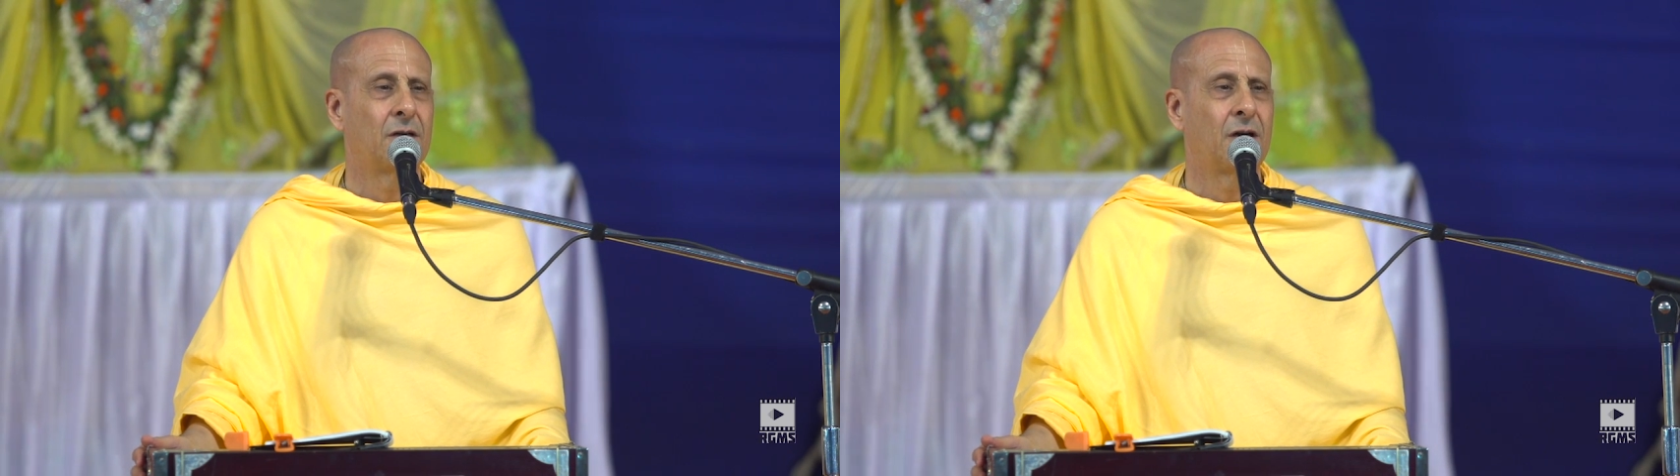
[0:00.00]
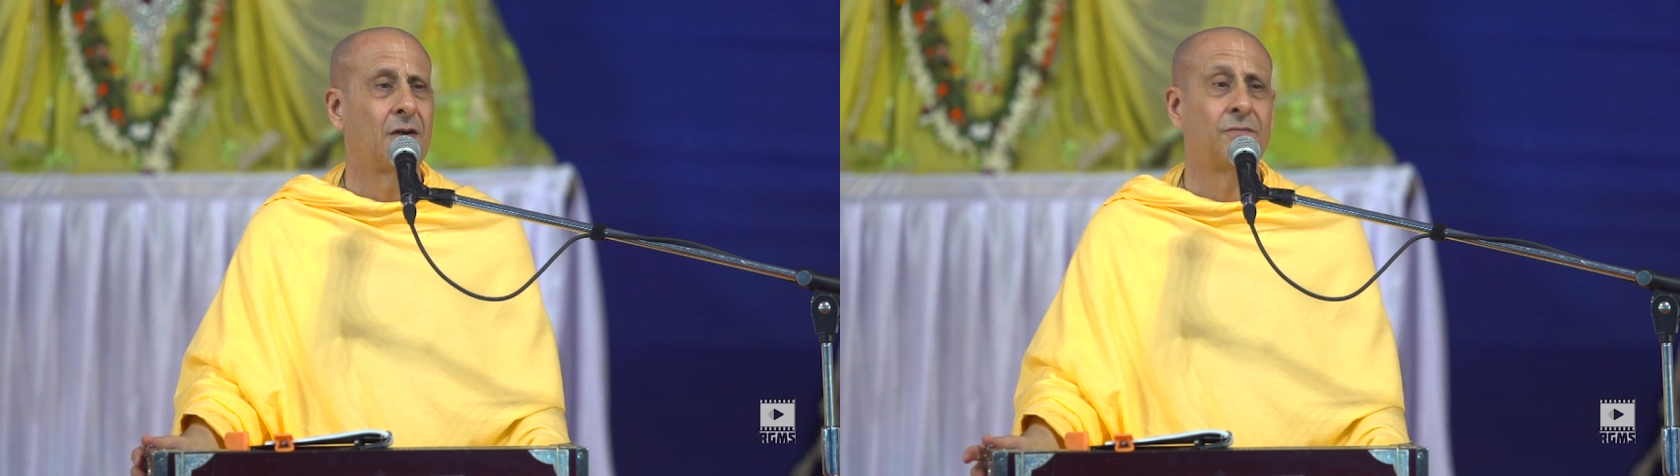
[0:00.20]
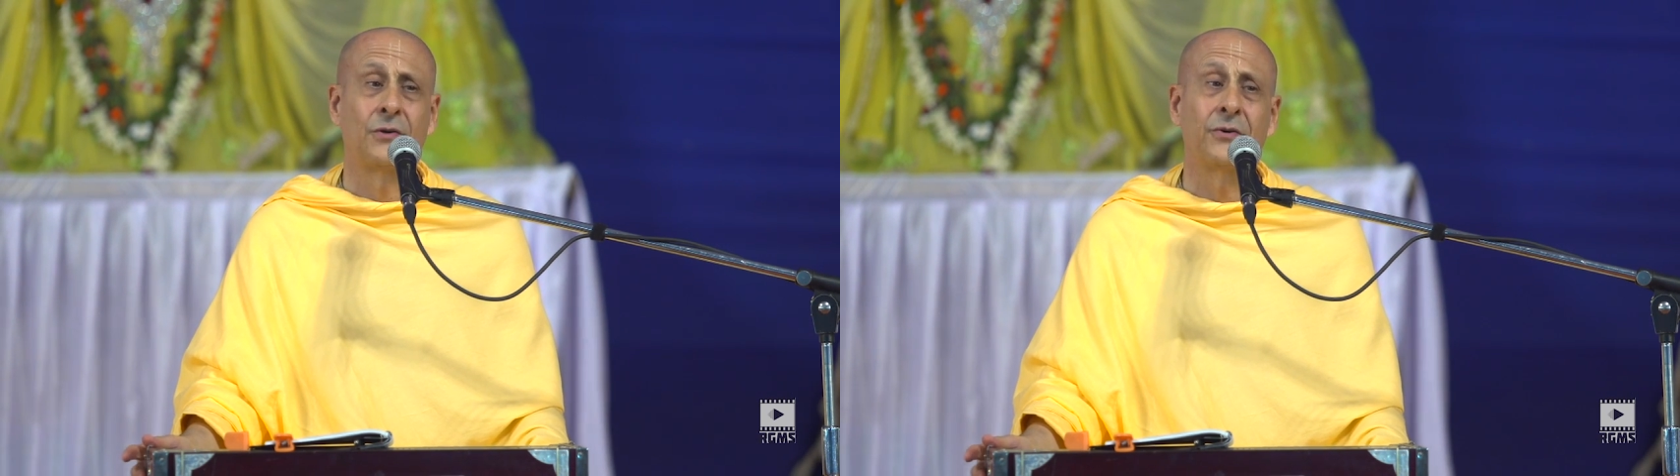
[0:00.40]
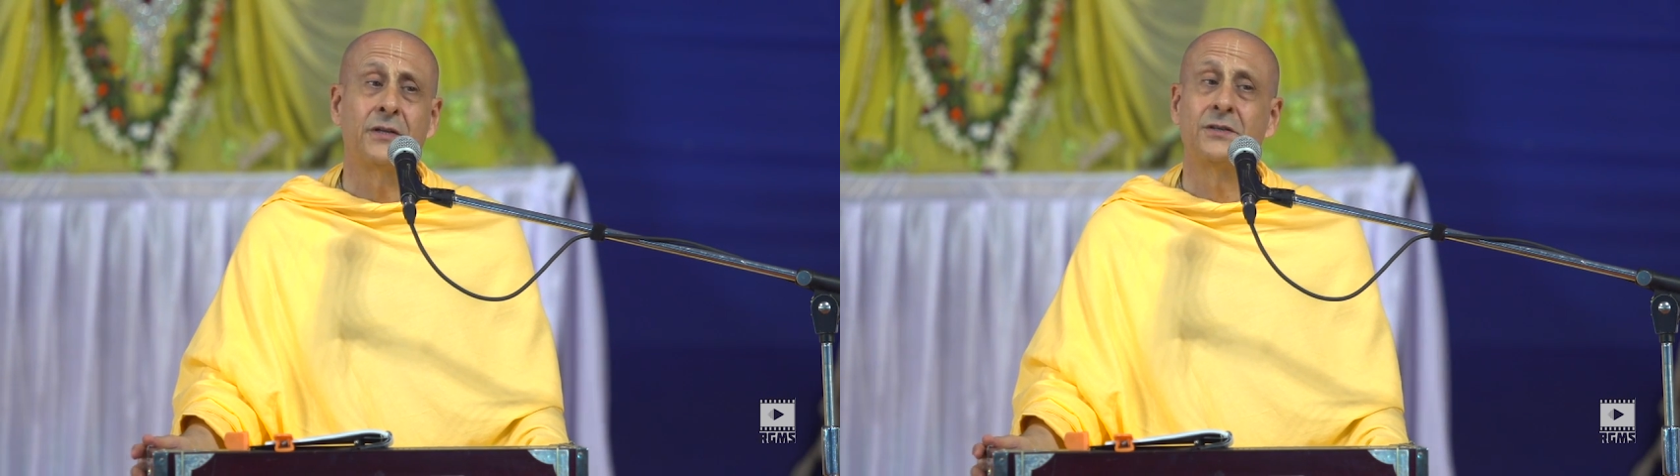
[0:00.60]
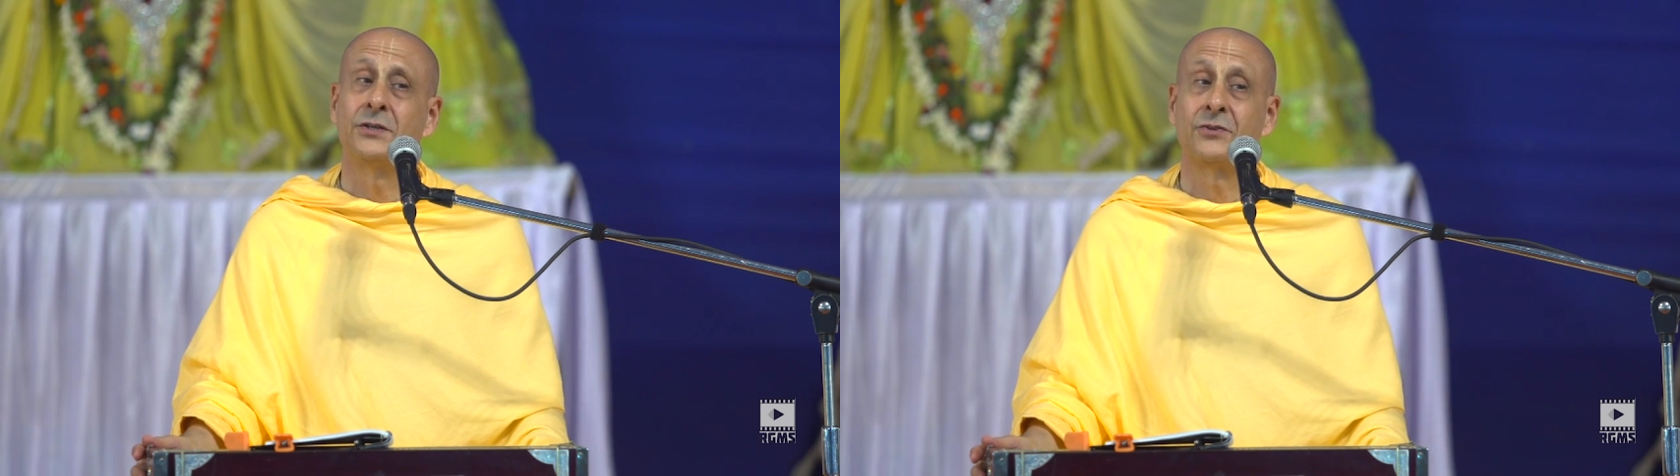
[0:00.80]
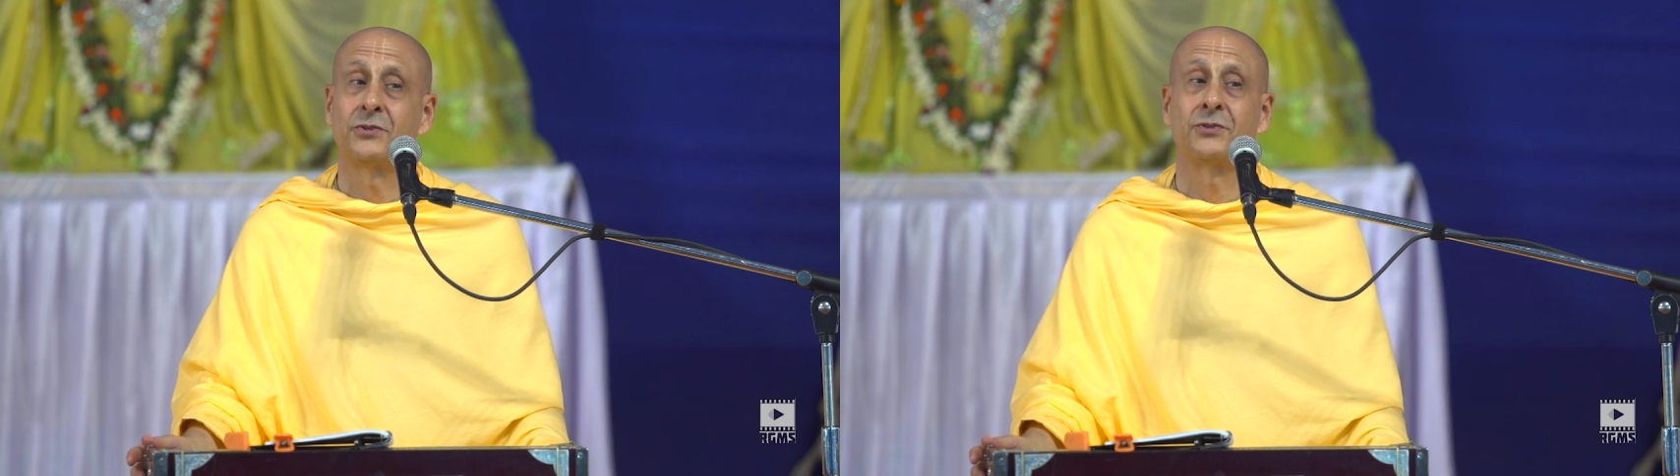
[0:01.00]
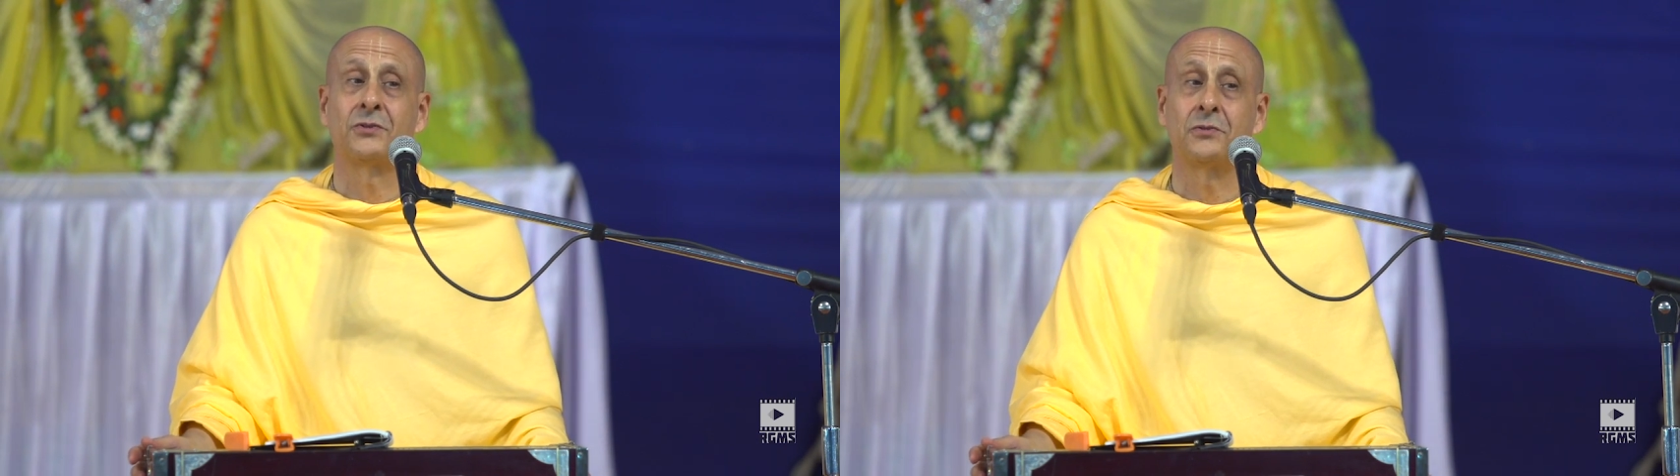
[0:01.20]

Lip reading: are very dear to the